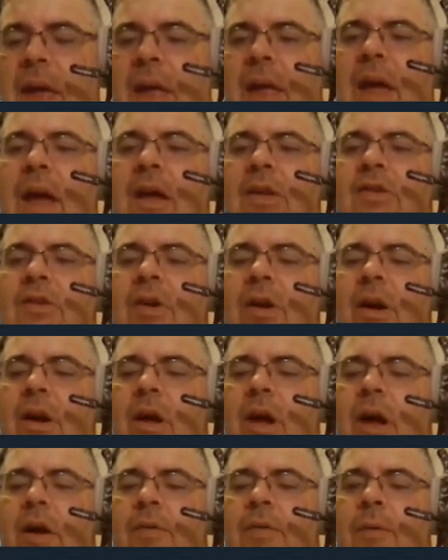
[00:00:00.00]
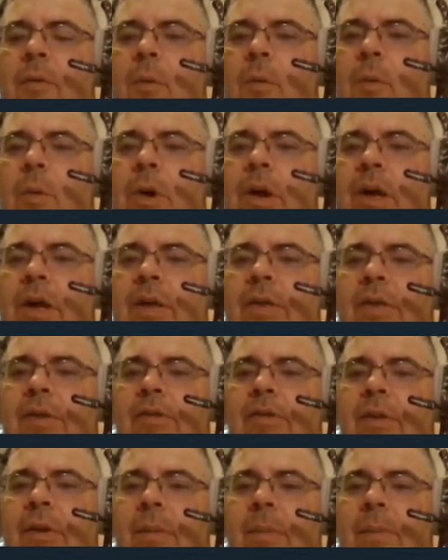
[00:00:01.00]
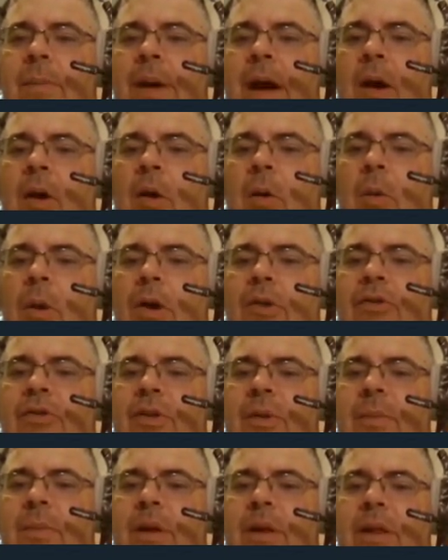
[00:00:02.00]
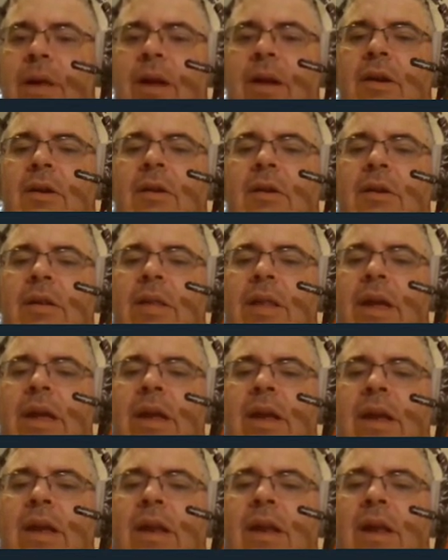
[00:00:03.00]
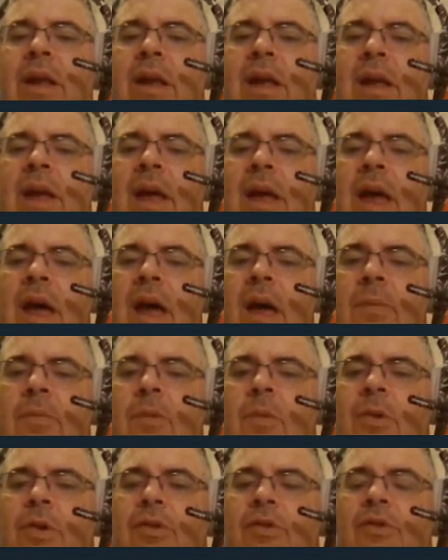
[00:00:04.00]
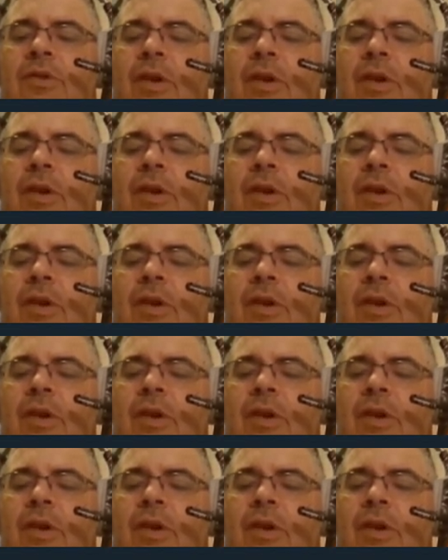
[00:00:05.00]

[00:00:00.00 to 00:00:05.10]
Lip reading: Yeah, I started off with some PowerWash Simulator and then afterwards